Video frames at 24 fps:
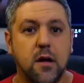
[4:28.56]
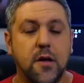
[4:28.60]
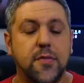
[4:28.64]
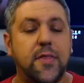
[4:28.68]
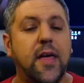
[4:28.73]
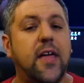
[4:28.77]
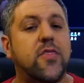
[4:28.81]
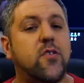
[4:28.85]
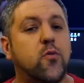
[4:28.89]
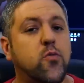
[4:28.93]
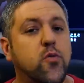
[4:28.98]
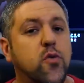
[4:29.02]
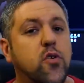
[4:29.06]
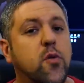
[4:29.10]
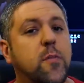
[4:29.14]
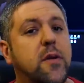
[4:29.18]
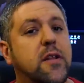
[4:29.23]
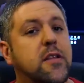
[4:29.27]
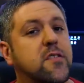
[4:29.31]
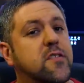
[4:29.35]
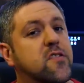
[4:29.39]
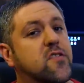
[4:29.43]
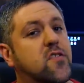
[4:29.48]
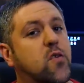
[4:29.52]
Now, the real
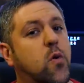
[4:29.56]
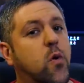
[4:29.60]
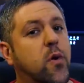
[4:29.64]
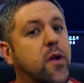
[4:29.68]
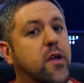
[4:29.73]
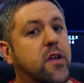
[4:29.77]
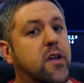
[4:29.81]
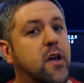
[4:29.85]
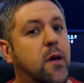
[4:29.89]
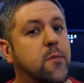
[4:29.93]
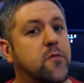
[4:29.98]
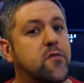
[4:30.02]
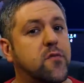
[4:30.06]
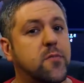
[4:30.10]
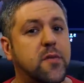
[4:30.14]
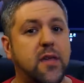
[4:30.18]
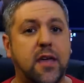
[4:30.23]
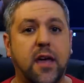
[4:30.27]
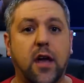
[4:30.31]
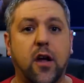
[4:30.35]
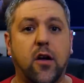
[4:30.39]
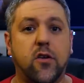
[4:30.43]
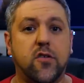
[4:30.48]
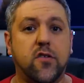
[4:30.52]
meat of the story comes from the
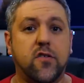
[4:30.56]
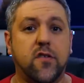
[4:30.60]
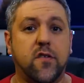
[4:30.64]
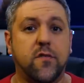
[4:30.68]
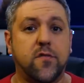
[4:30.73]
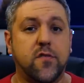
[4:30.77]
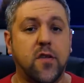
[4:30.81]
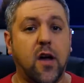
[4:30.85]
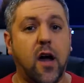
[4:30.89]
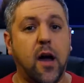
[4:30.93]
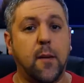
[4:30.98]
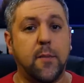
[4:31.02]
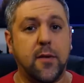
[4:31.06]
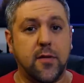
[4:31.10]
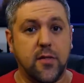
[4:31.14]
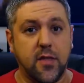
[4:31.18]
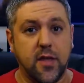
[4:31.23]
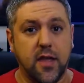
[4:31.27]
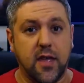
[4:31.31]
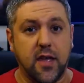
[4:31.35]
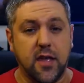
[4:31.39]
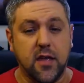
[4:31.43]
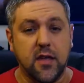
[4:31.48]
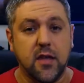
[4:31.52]
characters of Tommy
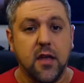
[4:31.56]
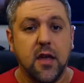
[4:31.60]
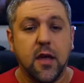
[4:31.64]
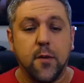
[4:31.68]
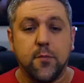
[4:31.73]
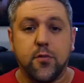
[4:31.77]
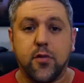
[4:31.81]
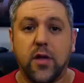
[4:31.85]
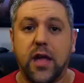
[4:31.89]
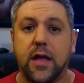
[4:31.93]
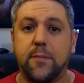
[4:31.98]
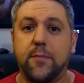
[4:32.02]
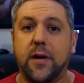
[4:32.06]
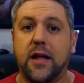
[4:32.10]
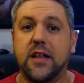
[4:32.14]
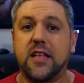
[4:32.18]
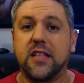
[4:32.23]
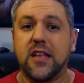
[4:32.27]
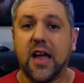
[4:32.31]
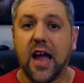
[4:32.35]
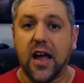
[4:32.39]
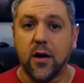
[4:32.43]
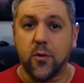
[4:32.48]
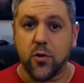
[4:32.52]
Lee, played by the
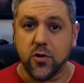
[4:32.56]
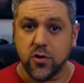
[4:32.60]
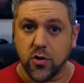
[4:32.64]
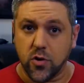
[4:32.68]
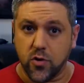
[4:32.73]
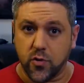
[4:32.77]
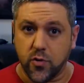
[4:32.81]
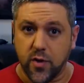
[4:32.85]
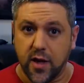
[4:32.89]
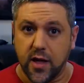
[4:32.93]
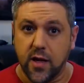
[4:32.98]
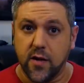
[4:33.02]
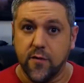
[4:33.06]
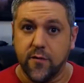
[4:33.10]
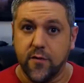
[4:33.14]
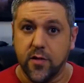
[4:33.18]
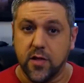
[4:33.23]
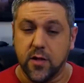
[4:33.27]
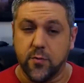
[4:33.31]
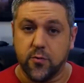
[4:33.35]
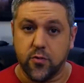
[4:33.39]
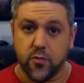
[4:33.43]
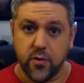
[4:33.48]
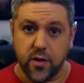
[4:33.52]
Taekwondo great
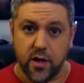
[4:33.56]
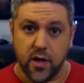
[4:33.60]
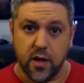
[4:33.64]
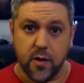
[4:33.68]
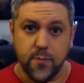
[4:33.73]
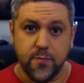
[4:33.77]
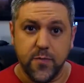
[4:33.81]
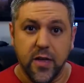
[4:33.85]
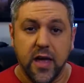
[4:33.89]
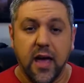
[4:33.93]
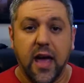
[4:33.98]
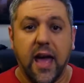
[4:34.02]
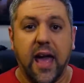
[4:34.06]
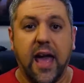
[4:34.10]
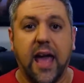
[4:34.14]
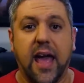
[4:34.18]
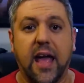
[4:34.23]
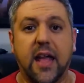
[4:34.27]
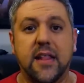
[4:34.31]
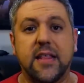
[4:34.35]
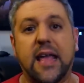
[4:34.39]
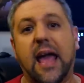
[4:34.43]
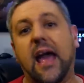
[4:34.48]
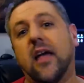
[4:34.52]
Philip Ree,
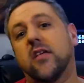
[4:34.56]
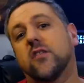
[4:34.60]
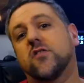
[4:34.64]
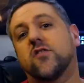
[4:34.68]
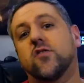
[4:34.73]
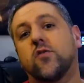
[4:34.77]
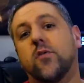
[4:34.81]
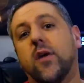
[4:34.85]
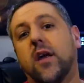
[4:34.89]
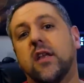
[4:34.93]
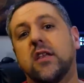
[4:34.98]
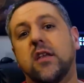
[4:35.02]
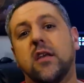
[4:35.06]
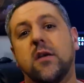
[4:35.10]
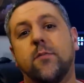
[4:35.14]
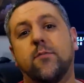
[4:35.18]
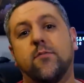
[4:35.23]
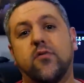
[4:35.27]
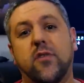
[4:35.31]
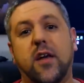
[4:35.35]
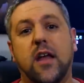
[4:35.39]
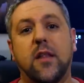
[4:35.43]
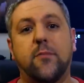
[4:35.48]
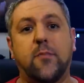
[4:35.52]
and Alex Grady,
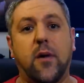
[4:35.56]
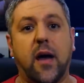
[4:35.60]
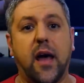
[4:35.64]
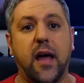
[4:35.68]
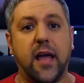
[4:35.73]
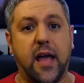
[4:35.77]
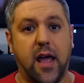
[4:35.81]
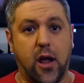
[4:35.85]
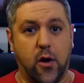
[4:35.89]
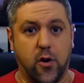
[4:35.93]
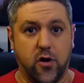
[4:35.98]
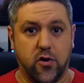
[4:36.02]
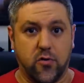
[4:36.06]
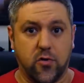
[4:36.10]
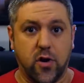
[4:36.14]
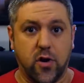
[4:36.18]
played by Eric